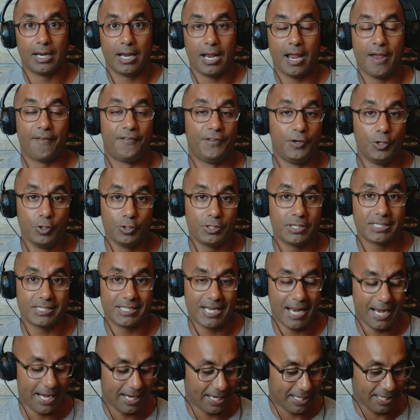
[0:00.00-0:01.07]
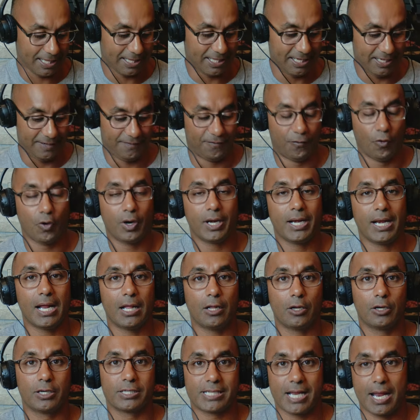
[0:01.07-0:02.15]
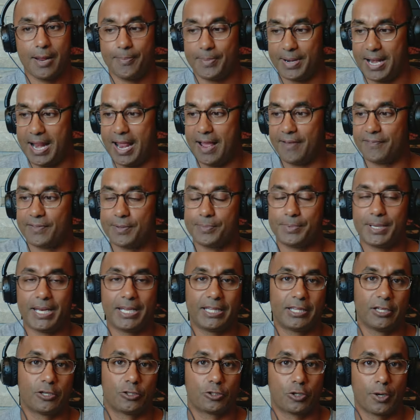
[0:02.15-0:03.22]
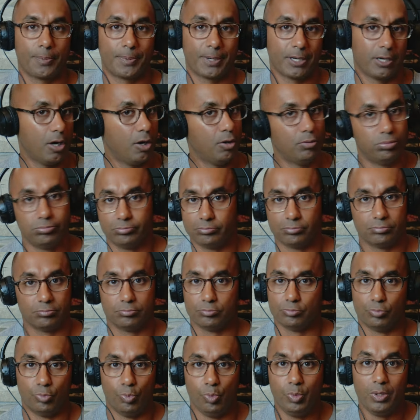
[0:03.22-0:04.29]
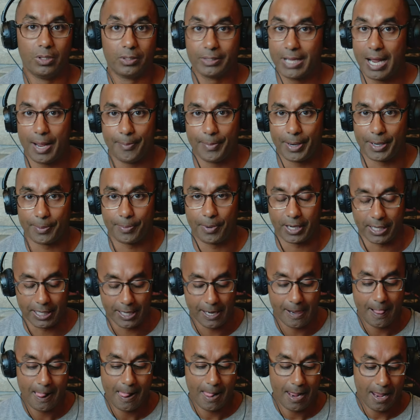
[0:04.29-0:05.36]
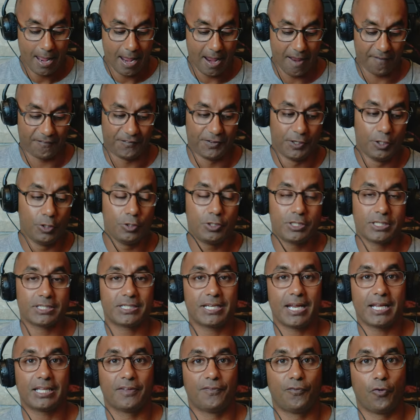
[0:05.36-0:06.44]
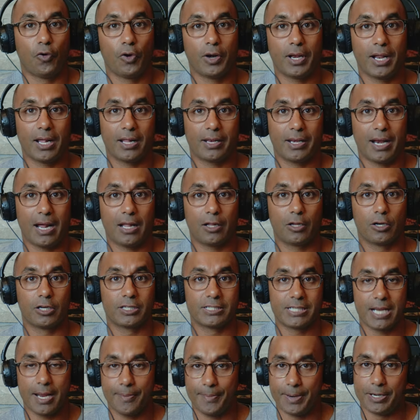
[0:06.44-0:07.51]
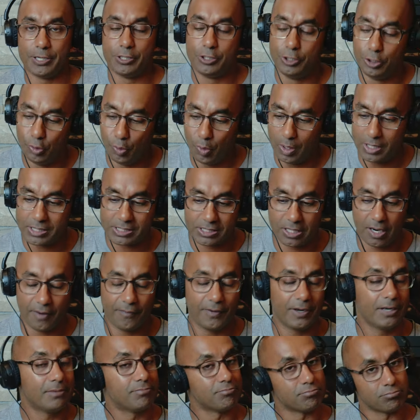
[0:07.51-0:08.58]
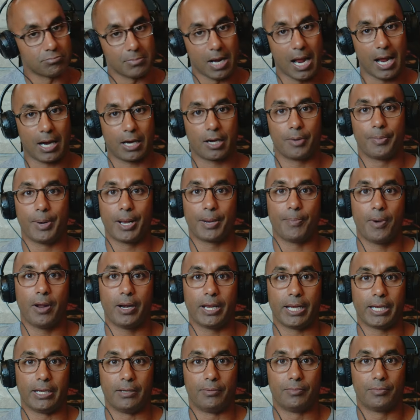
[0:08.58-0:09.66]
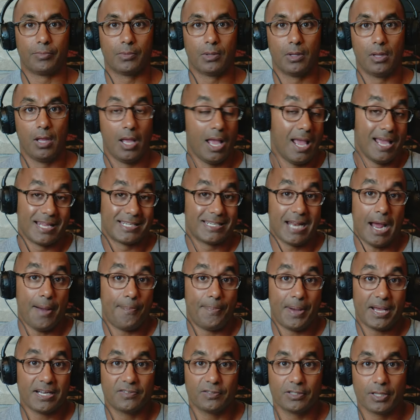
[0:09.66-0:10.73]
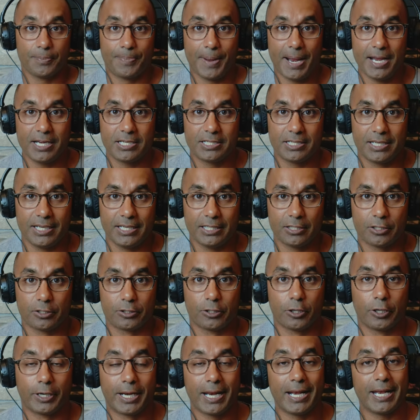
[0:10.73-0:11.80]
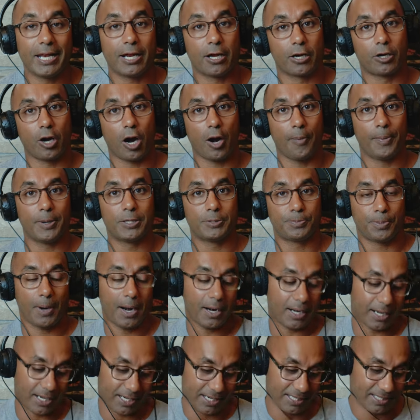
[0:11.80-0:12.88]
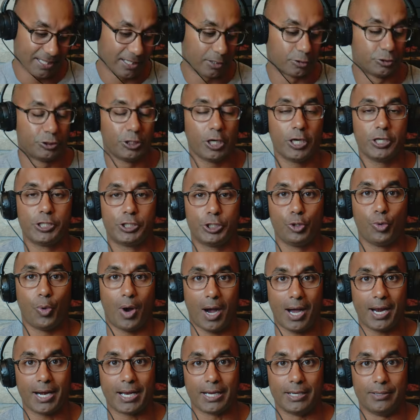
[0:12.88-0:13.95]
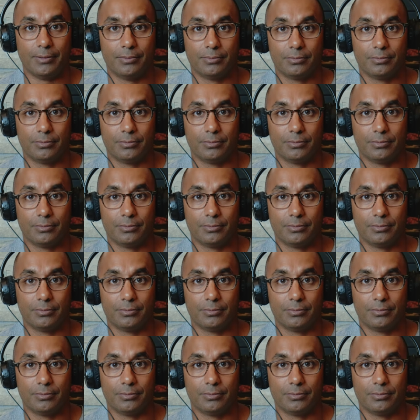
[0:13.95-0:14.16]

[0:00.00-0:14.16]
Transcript: If you just take the forty dollar exam and have them take their script to go, will not make money. If you just take the forty dollar exam and do what's covered, not going to make money. It's not best for the patient either. They're getting a garbage product and they'll judge you on it.